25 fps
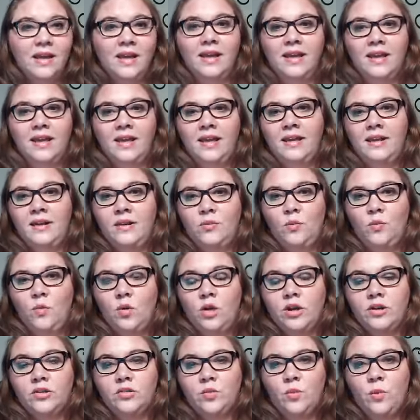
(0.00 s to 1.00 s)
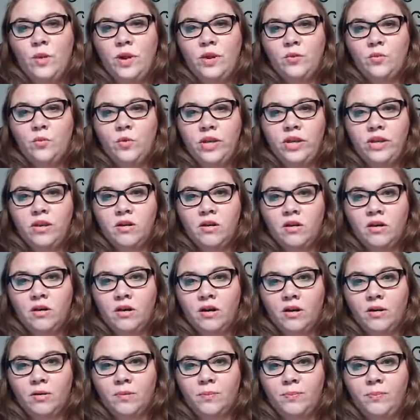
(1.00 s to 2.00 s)
It works when we
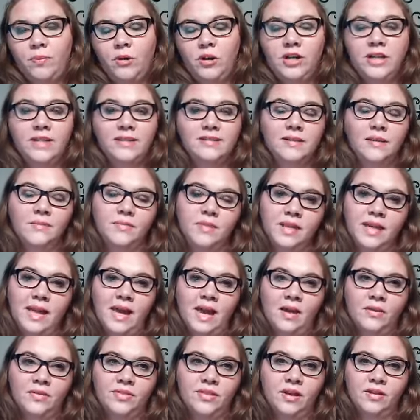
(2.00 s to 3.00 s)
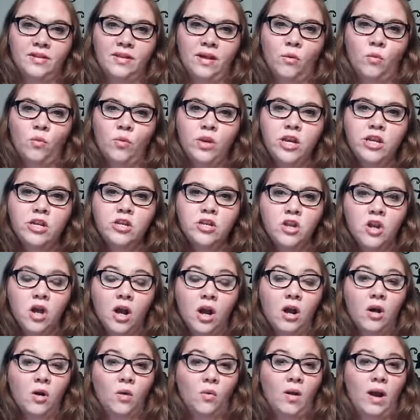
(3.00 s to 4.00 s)
are putting something out there that we
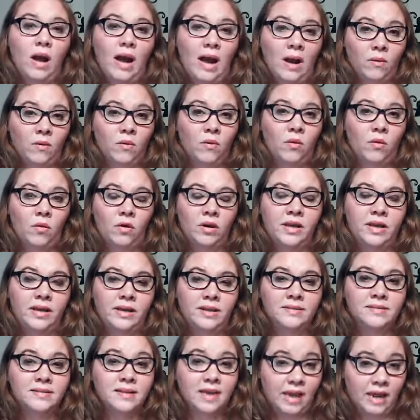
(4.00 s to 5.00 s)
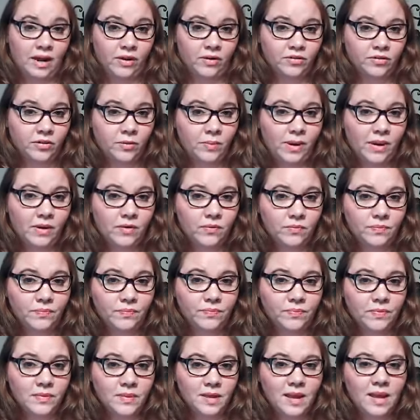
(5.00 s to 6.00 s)
know our audience cares about
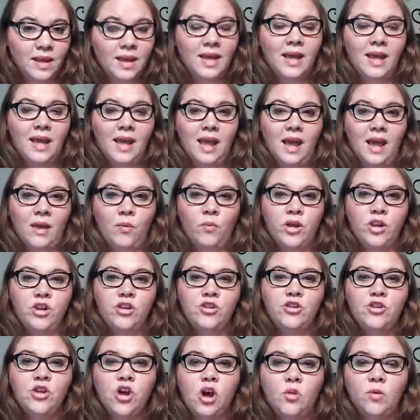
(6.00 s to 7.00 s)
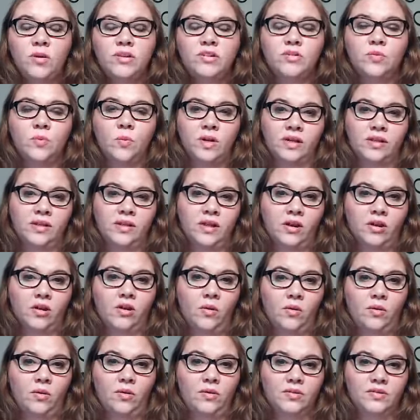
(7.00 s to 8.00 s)
and we know it's one of their
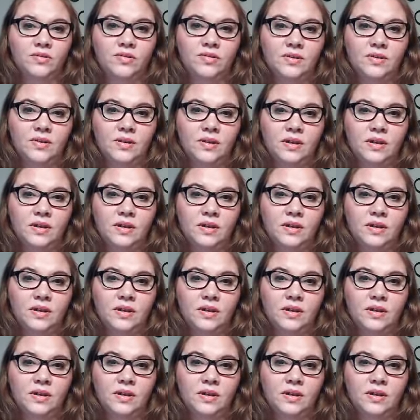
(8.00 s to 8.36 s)
goals.